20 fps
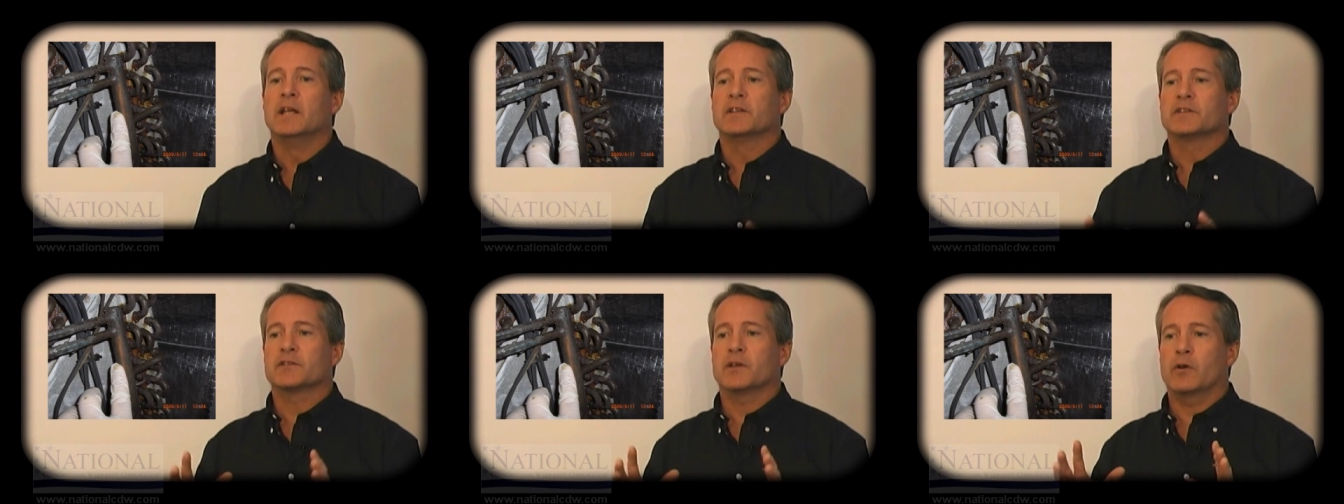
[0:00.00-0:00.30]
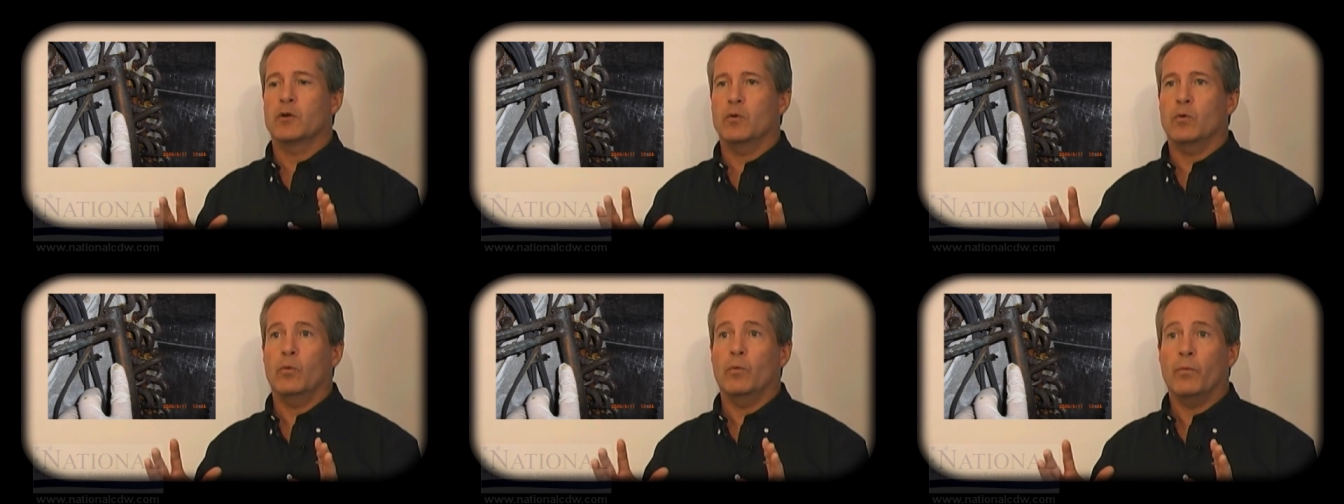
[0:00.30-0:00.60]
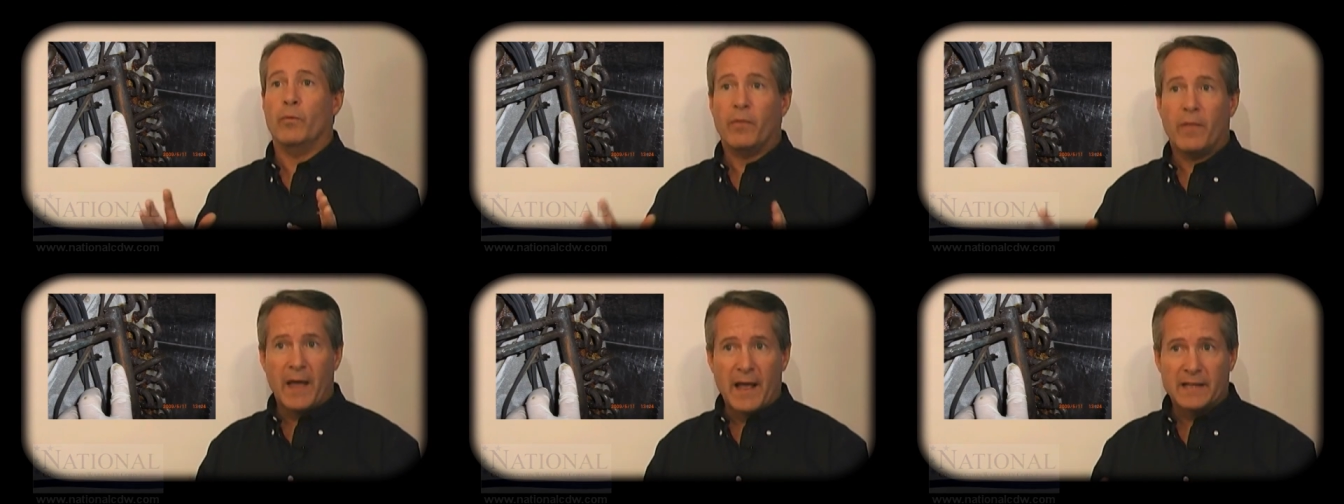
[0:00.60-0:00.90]

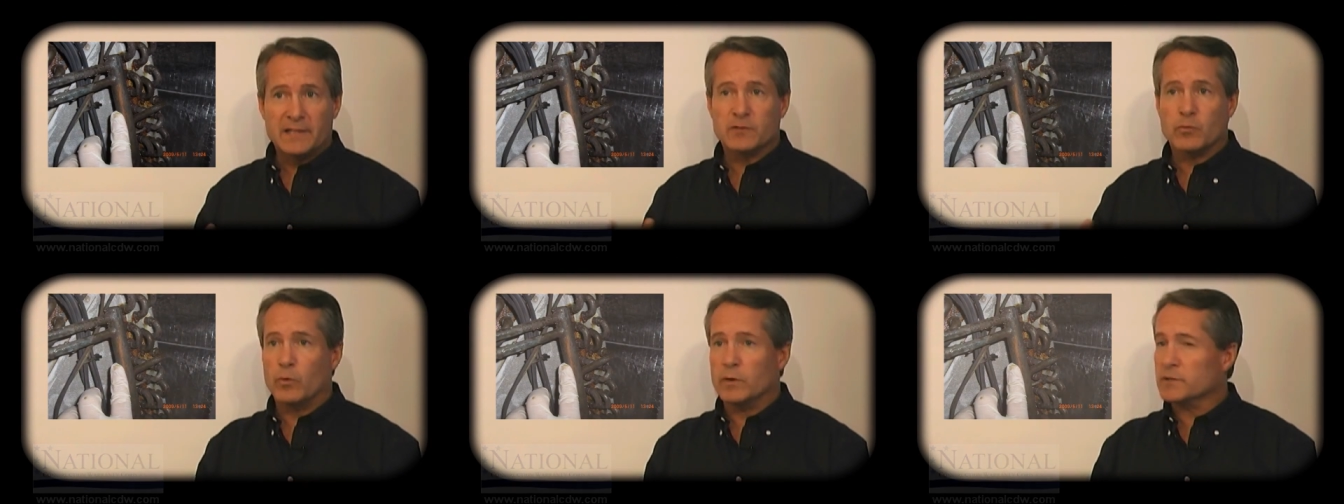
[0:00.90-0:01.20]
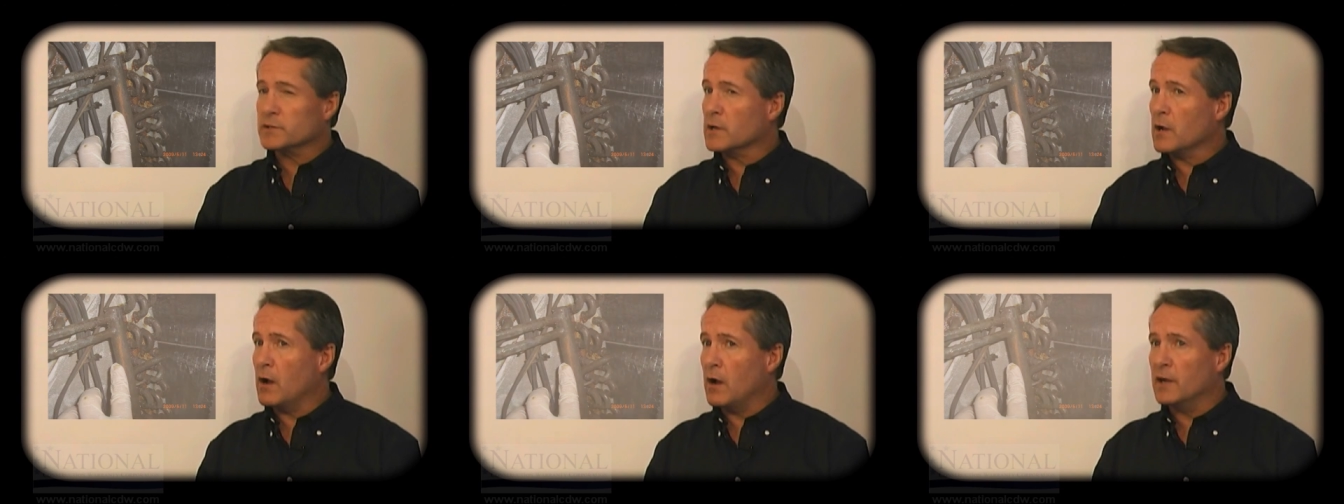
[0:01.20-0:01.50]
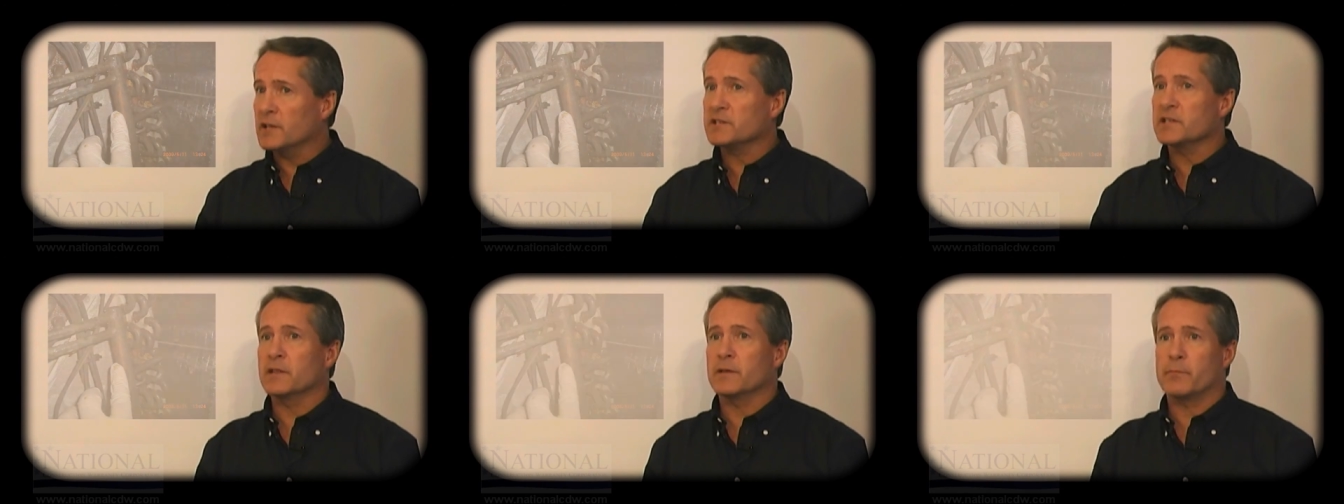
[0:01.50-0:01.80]
So that's what's
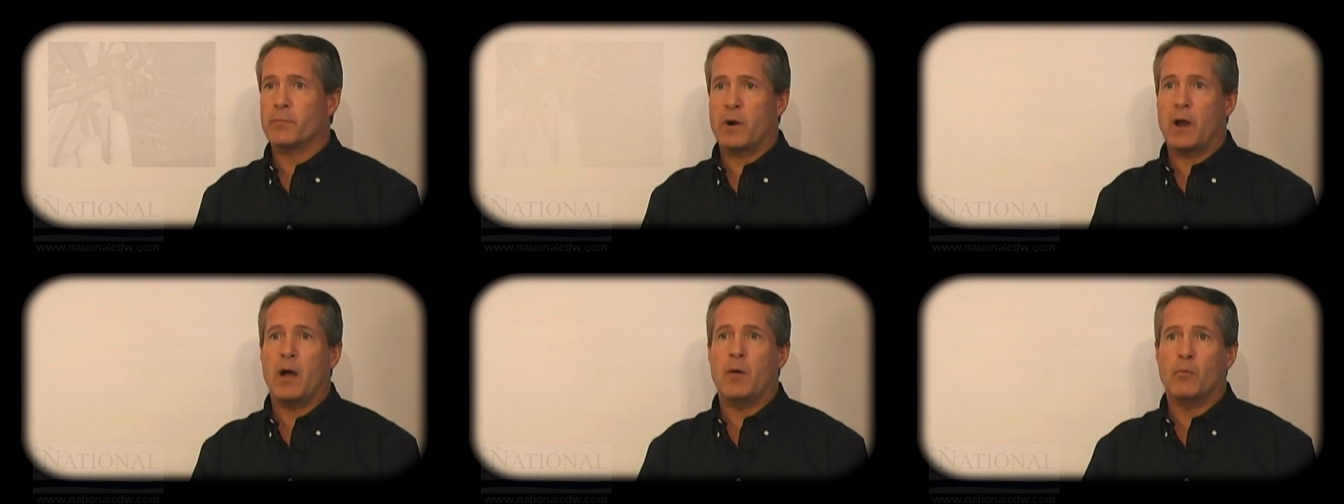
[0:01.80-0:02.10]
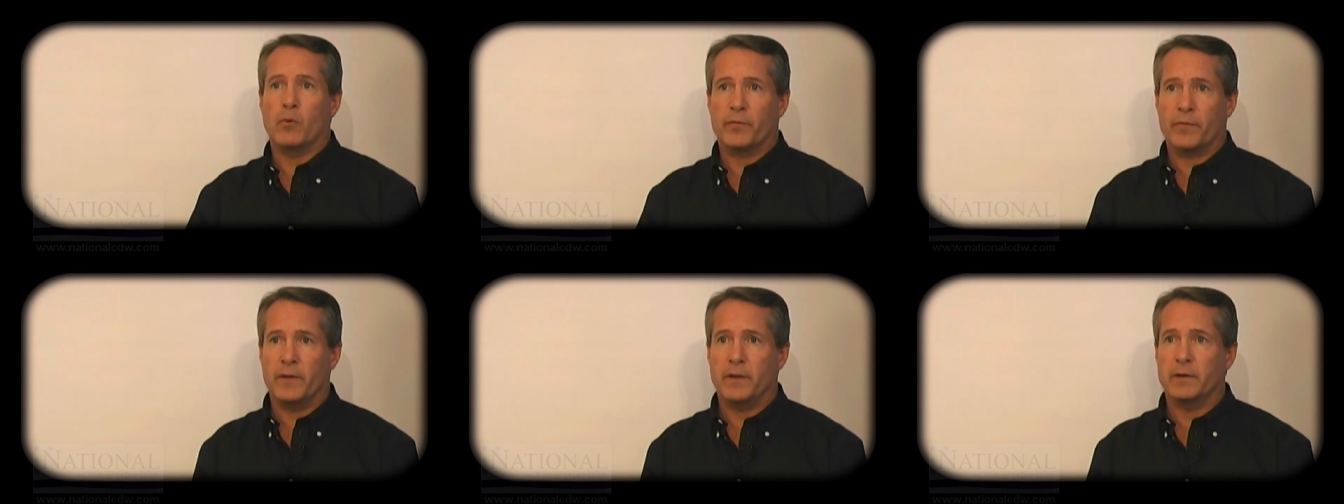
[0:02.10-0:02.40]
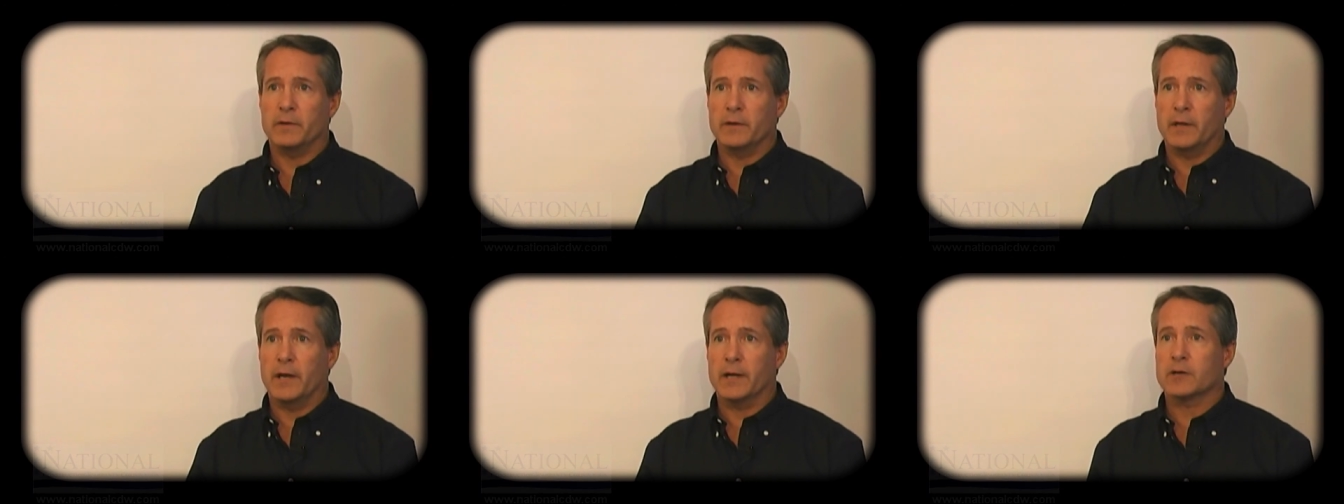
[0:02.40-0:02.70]
causing the problem
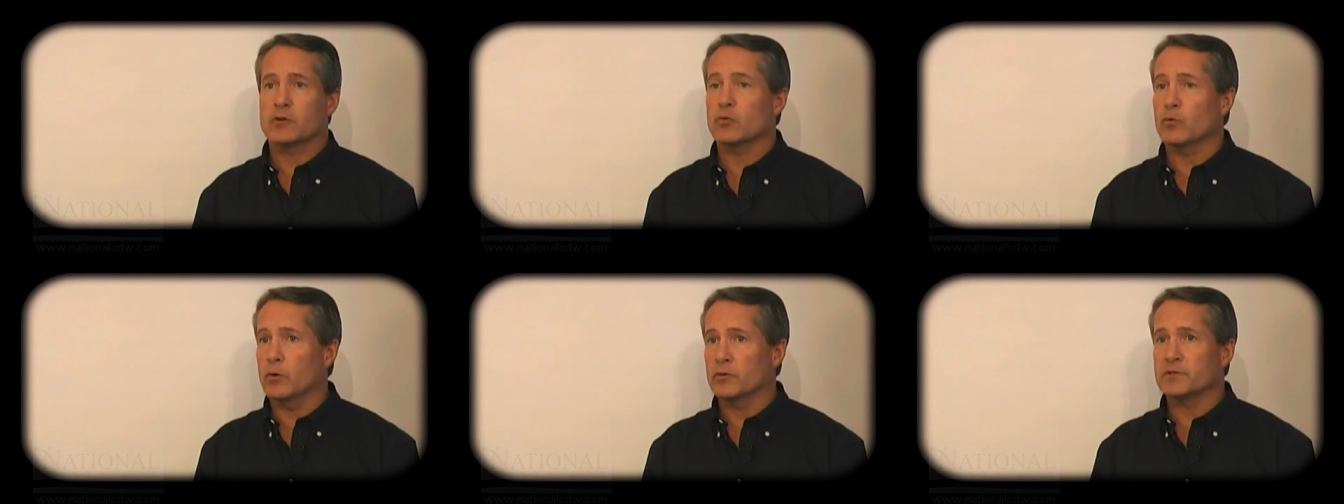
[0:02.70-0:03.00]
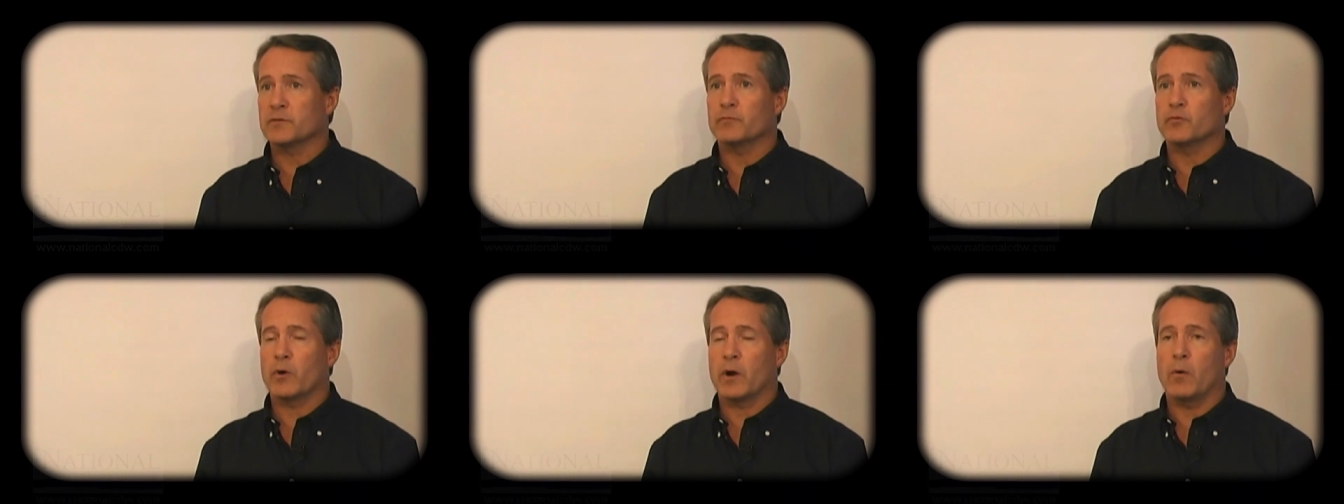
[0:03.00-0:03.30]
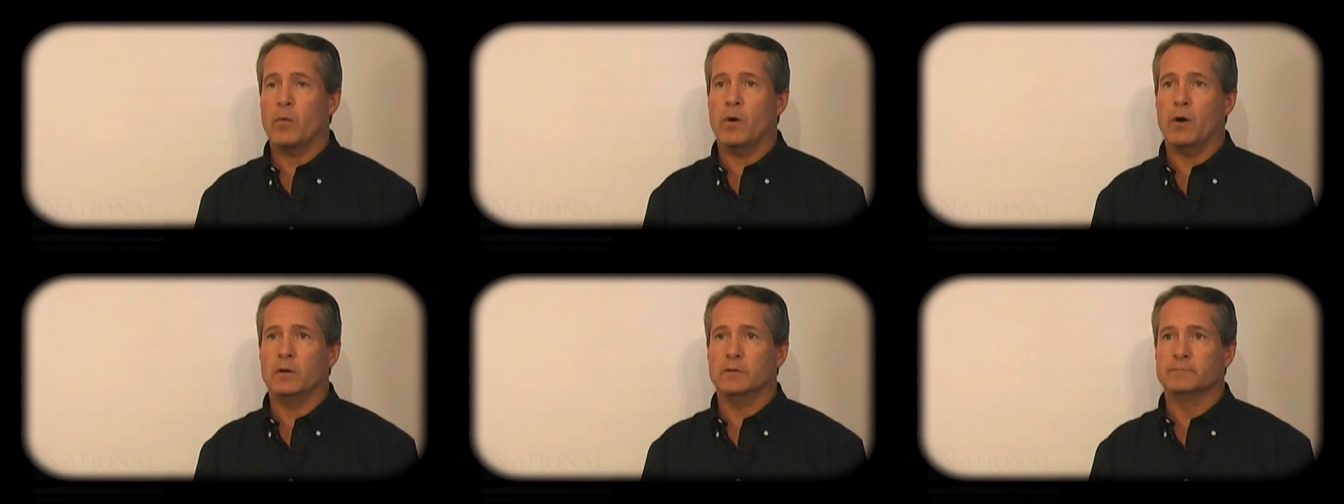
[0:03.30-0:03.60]
within uh, corrosive
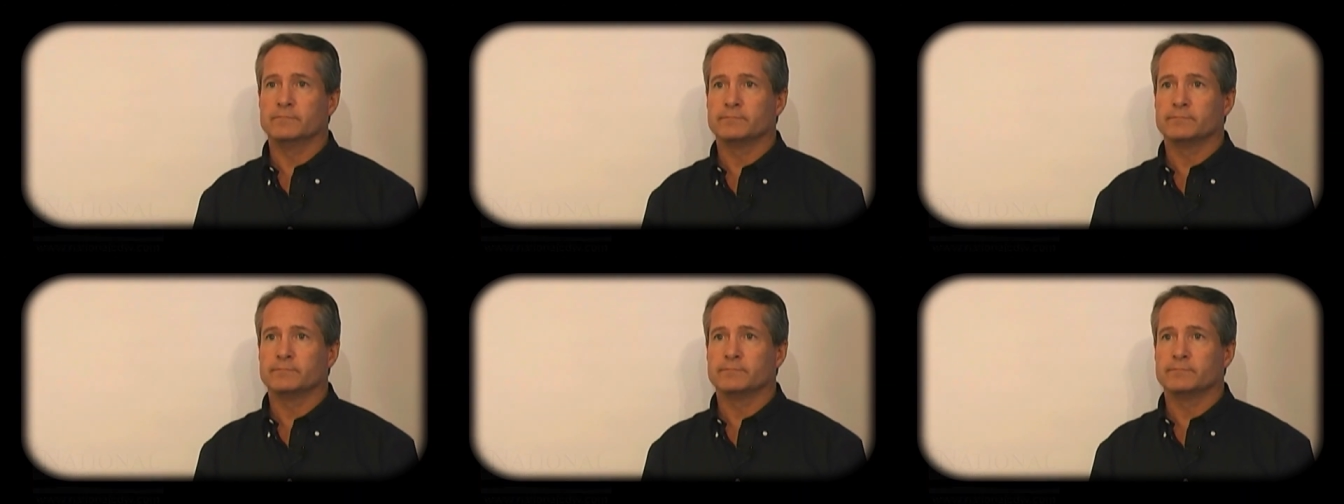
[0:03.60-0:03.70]
drywall.